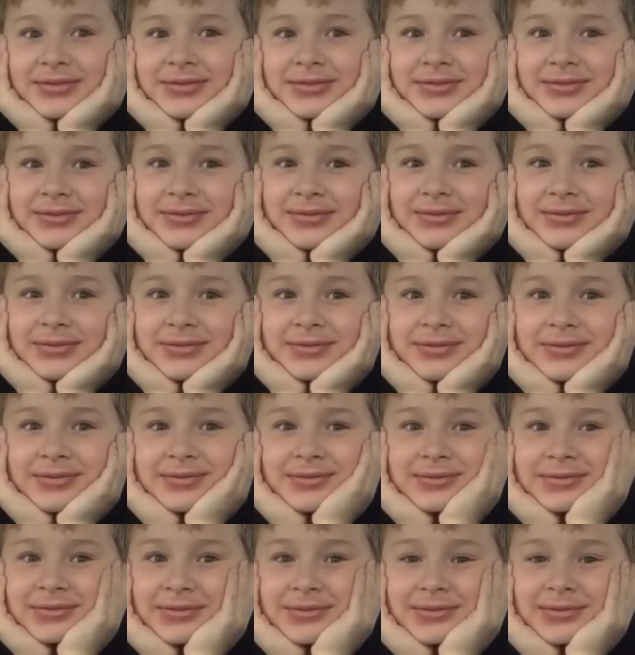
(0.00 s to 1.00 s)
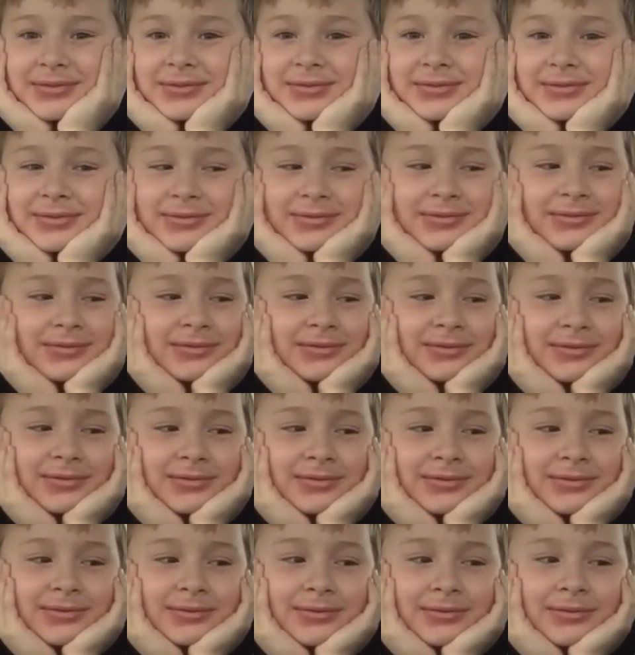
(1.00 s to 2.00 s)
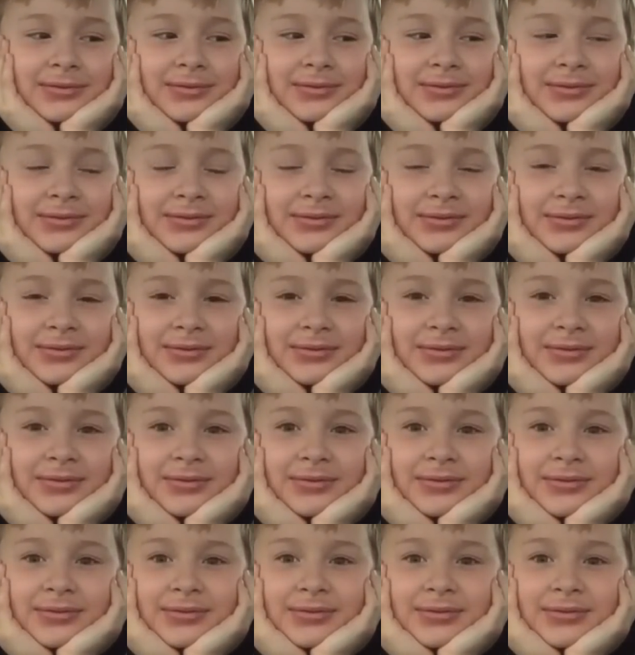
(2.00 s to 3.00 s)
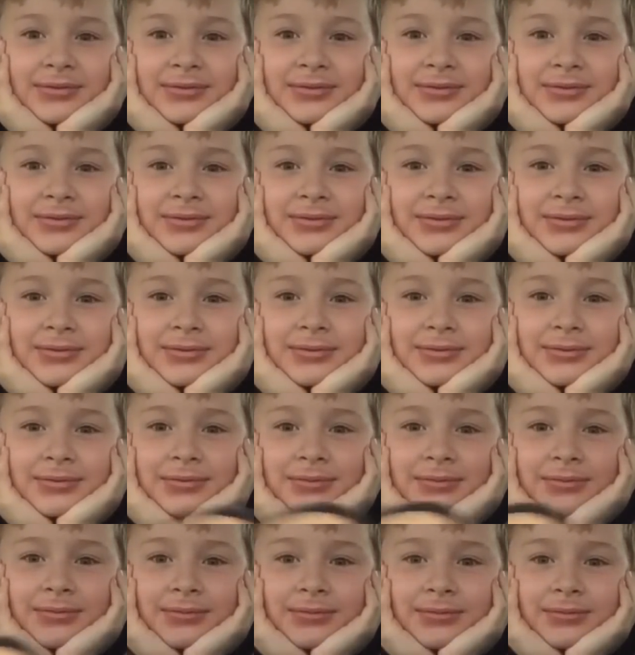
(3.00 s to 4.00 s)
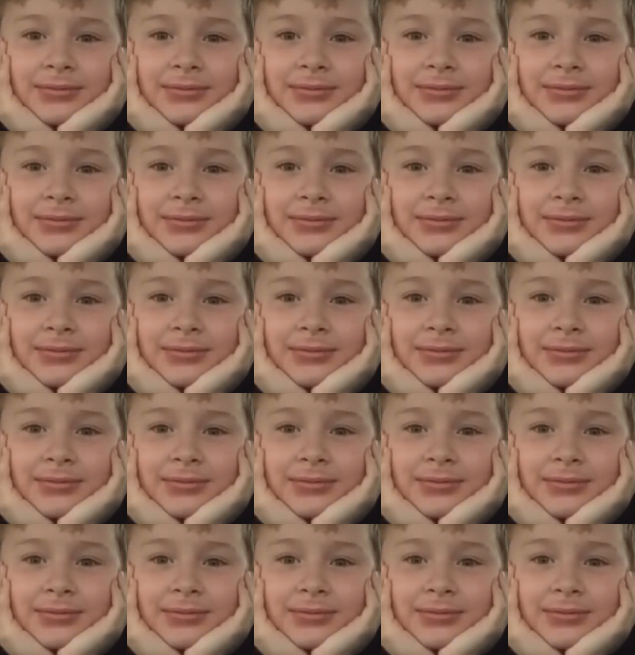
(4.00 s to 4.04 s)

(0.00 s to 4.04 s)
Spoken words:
[no speech]